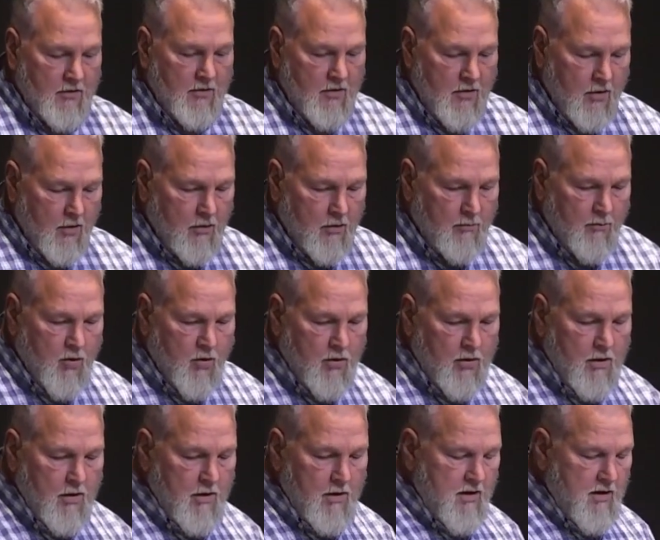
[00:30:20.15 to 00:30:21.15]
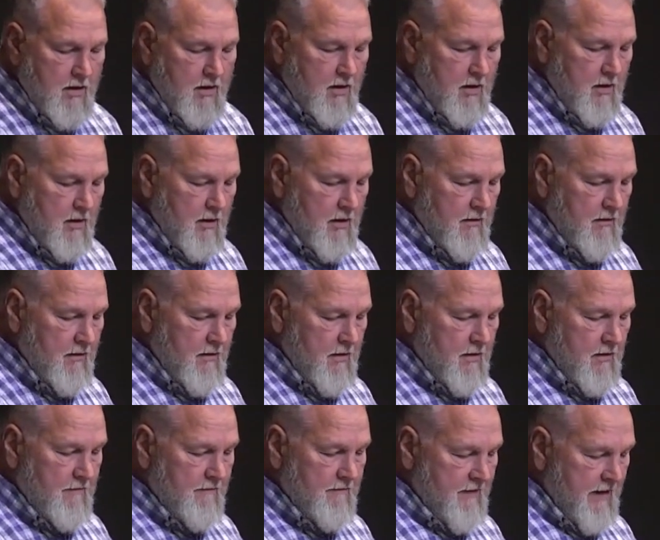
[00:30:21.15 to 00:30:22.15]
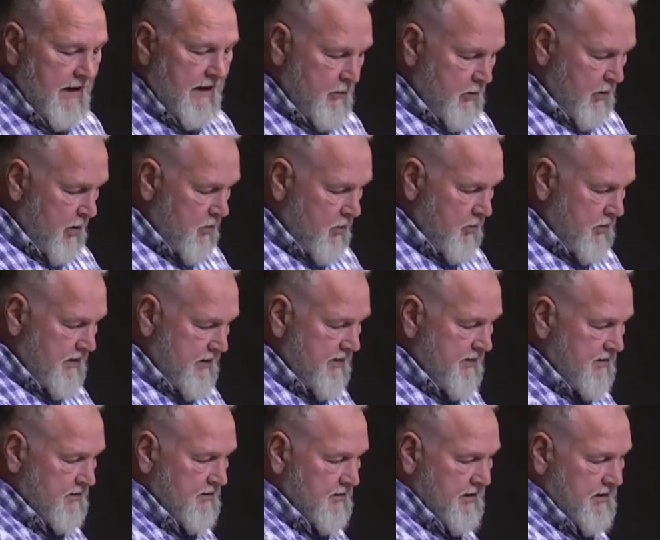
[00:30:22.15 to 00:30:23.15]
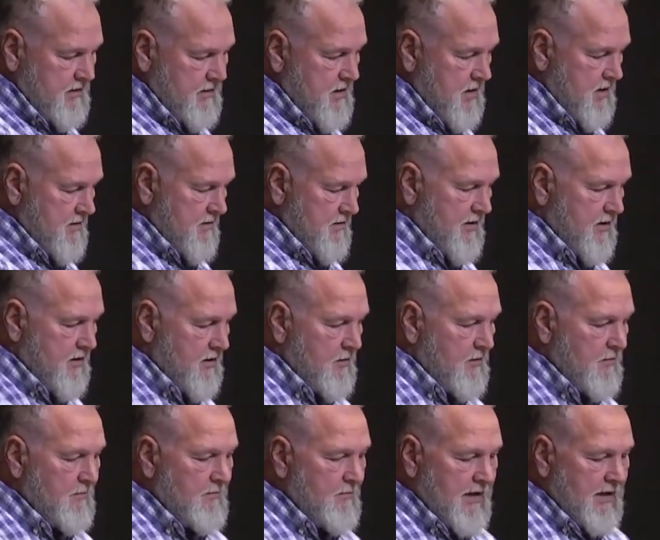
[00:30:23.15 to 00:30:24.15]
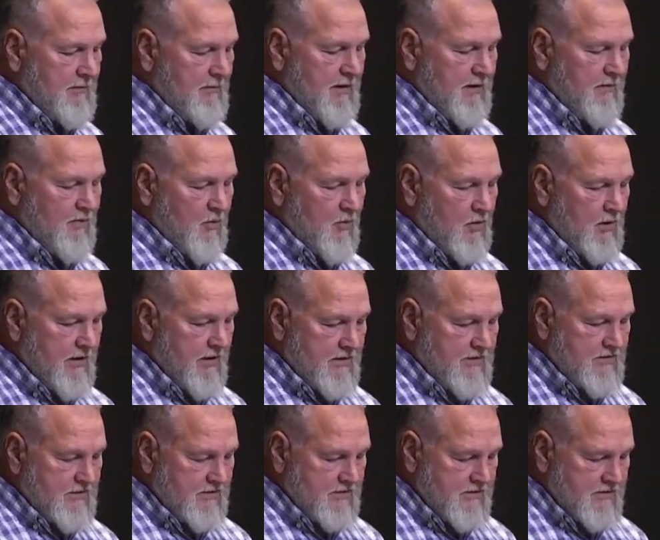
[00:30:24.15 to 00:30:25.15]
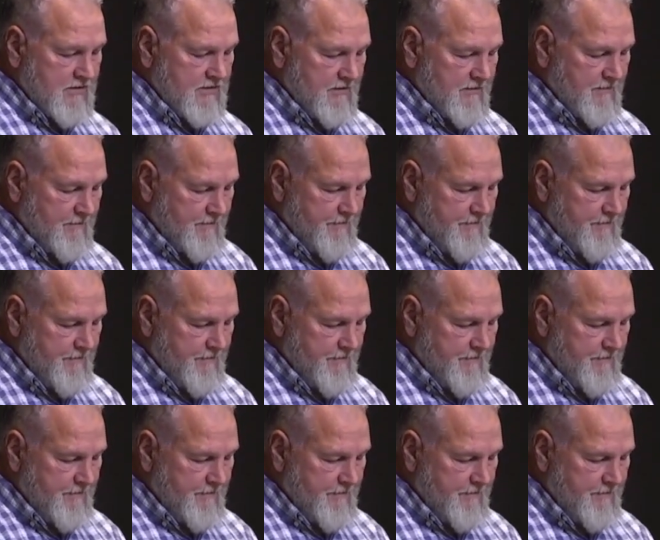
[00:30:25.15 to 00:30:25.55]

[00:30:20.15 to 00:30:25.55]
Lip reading: No more Pharaoh killing their baby boys.